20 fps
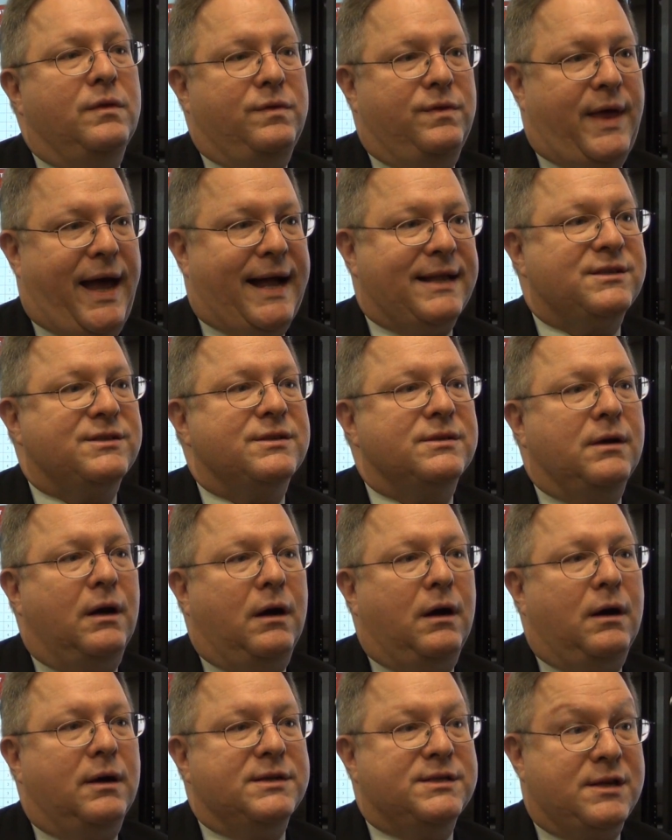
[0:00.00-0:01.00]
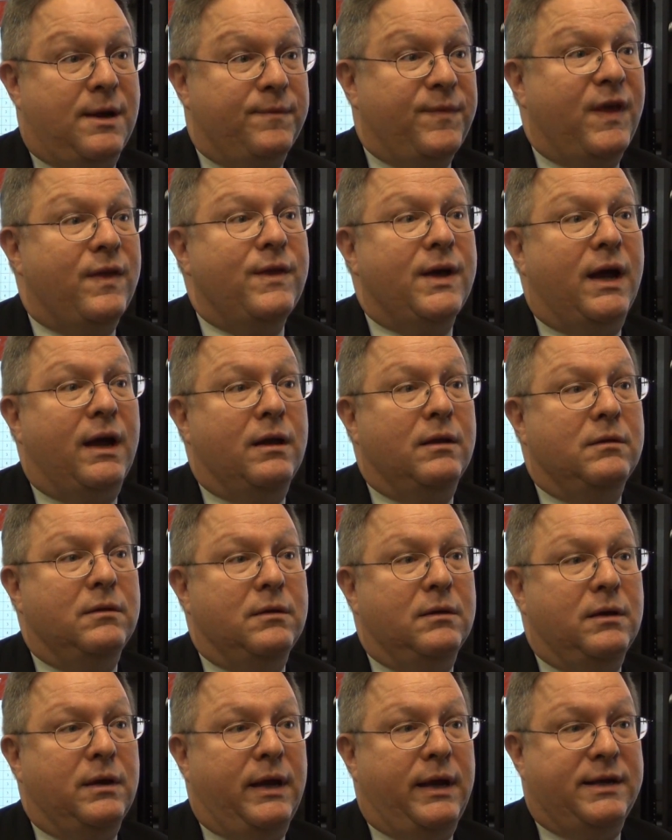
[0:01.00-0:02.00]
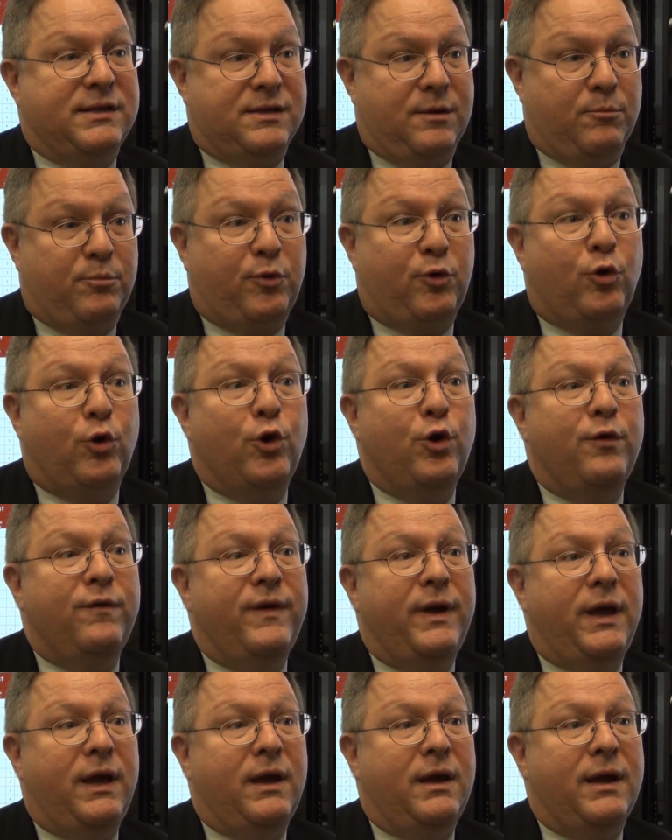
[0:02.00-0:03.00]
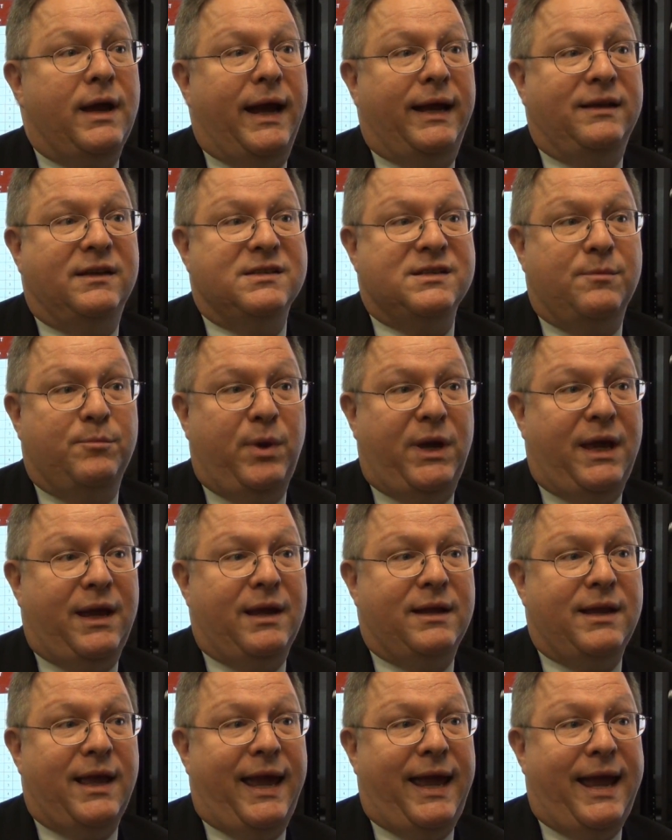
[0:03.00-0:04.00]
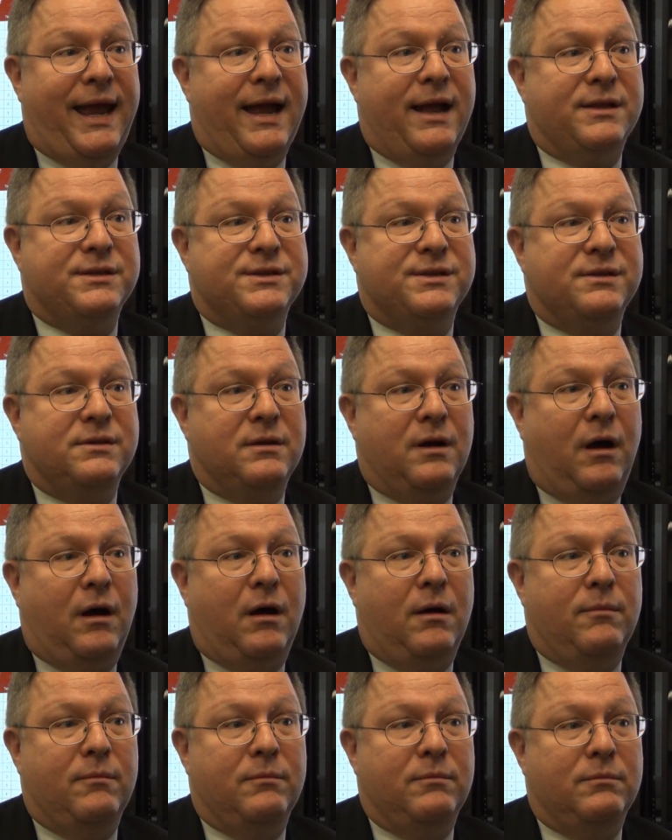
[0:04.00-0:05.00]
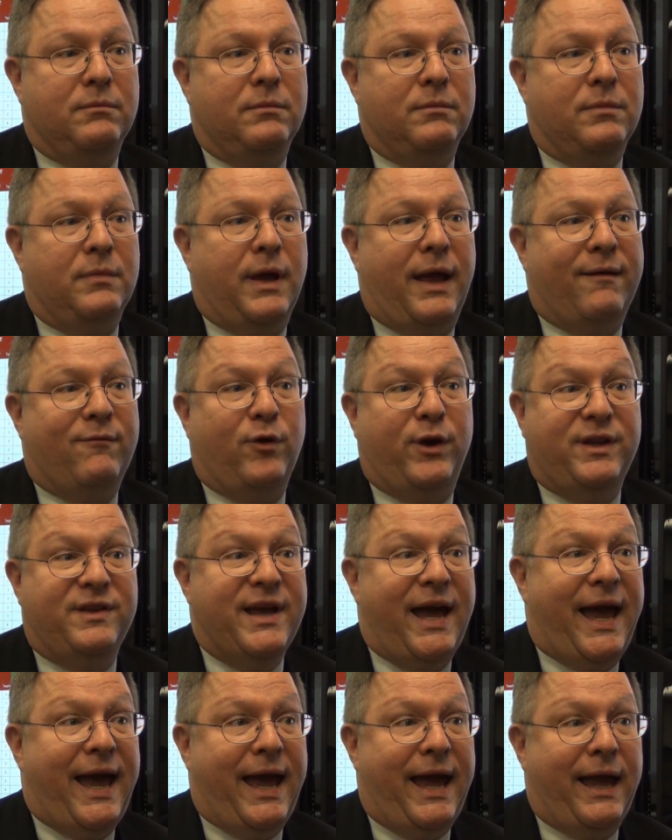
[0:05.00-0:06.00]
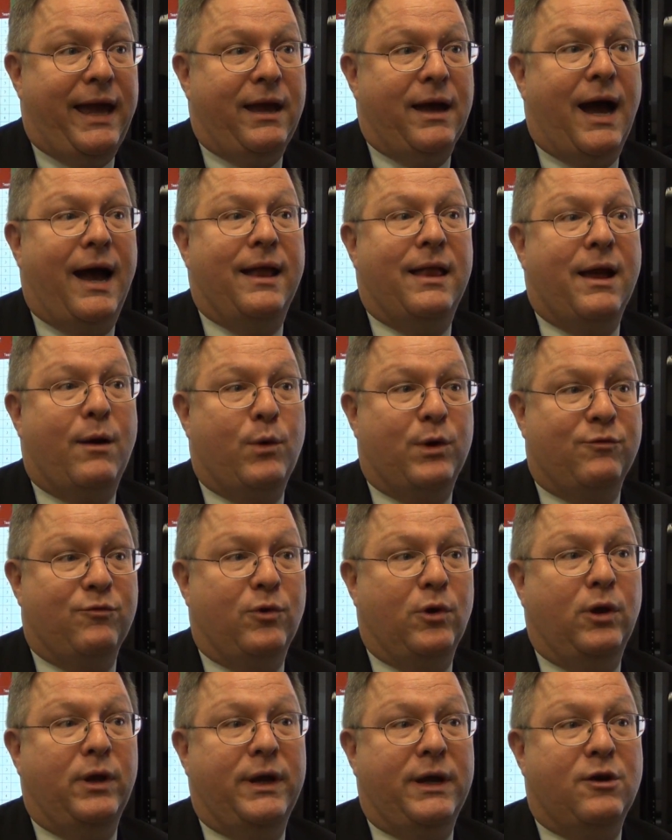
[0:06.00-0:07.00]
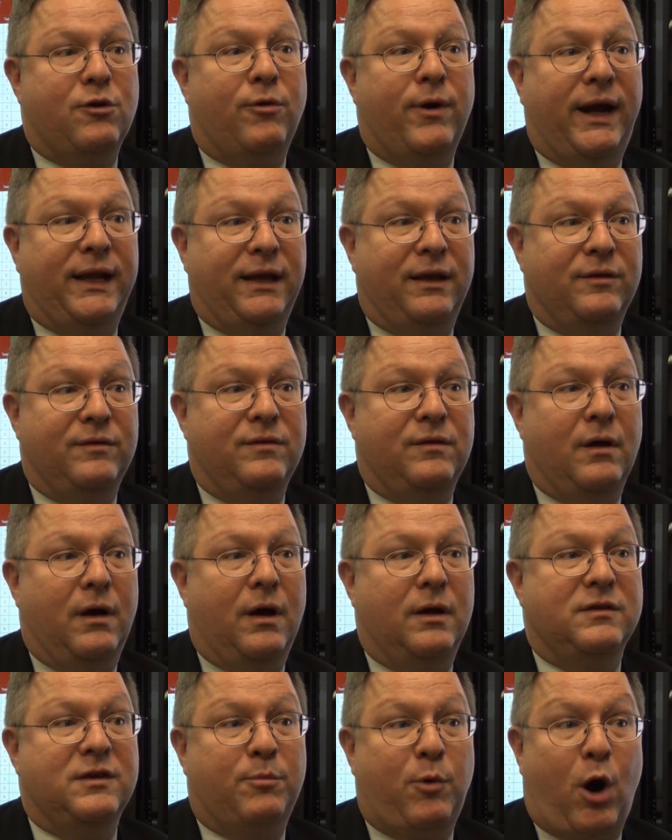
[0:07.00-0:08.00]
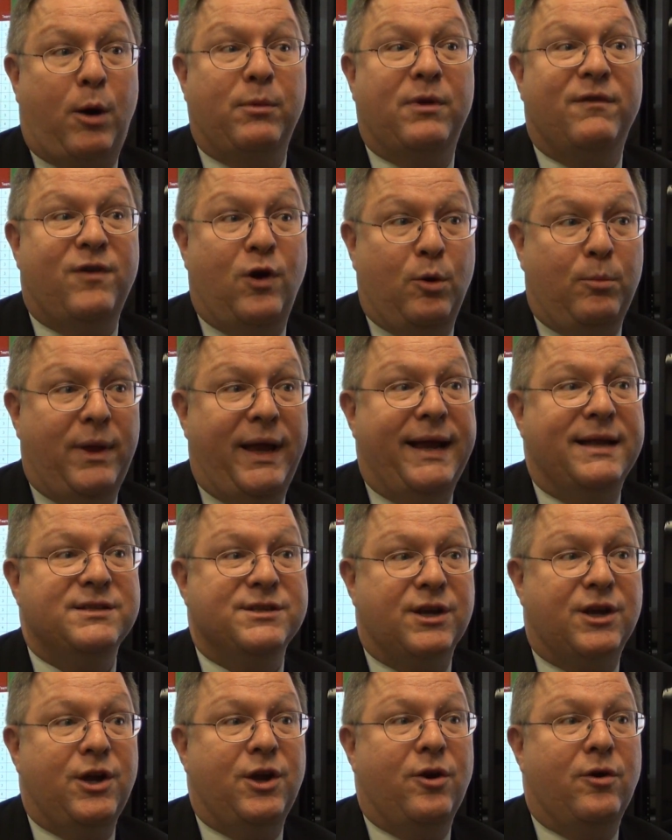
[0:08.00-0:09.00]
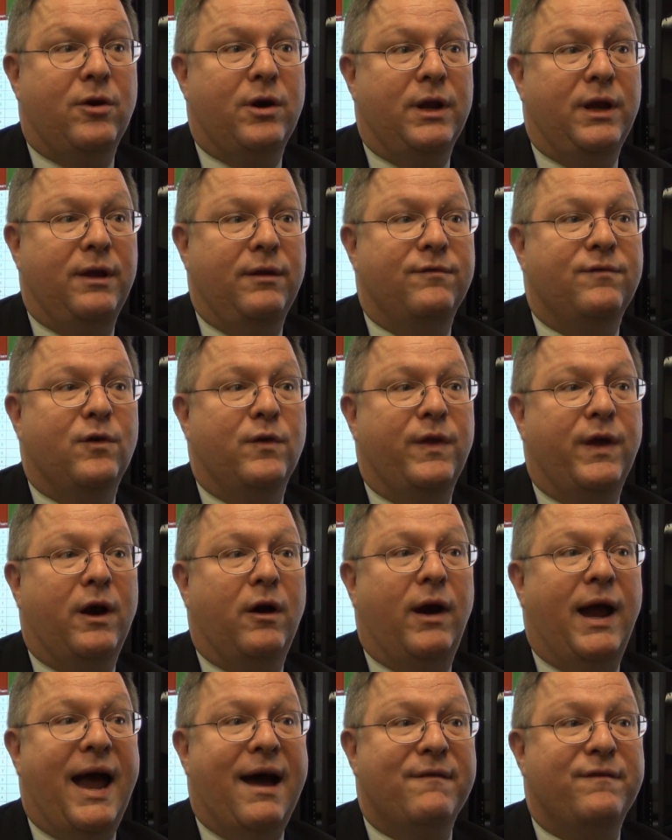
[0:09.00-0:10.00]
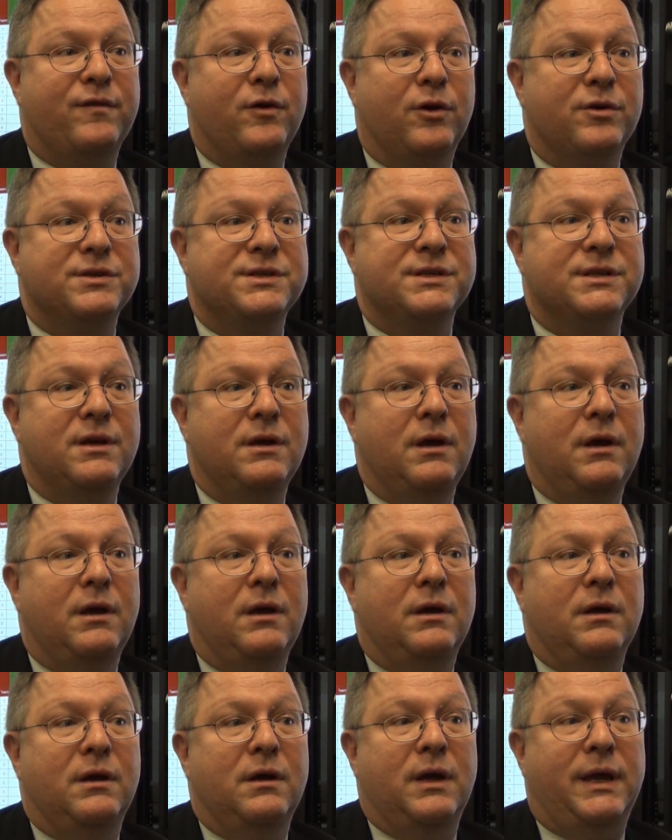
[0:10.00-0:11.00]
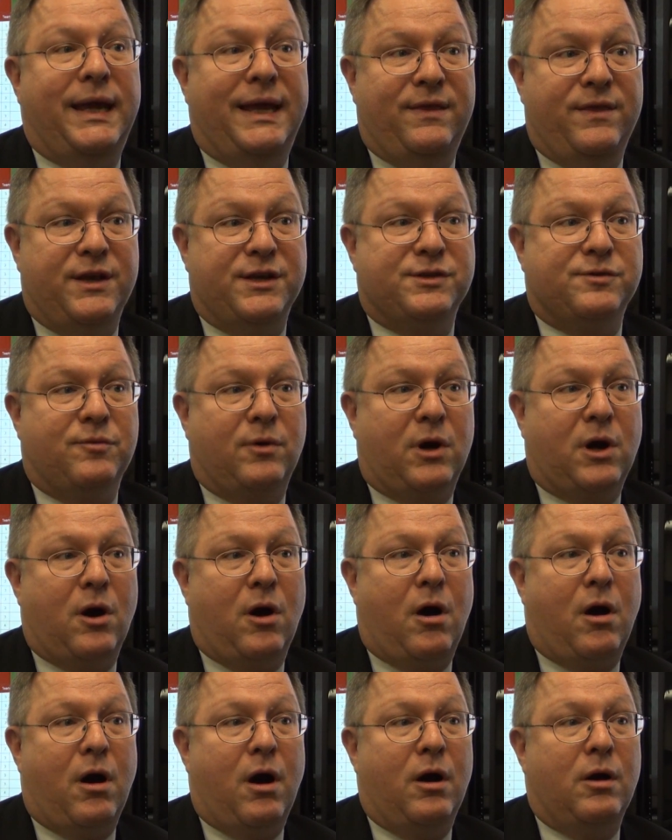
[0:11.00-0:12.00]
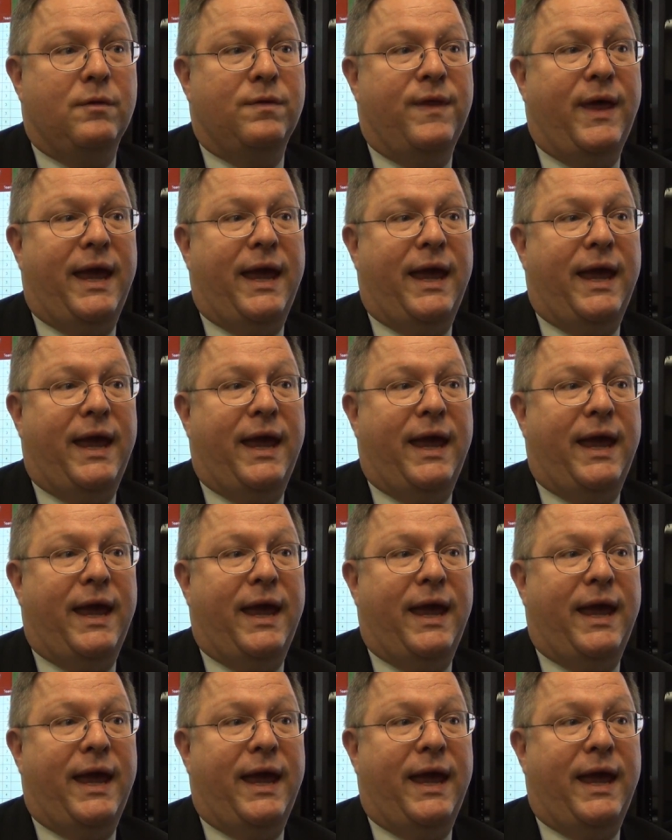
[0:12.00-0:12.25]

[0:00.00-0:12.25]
That's something that is improving and is being enhanced every day, and I would really credit Department of Homeland Security for their efforts in this regard.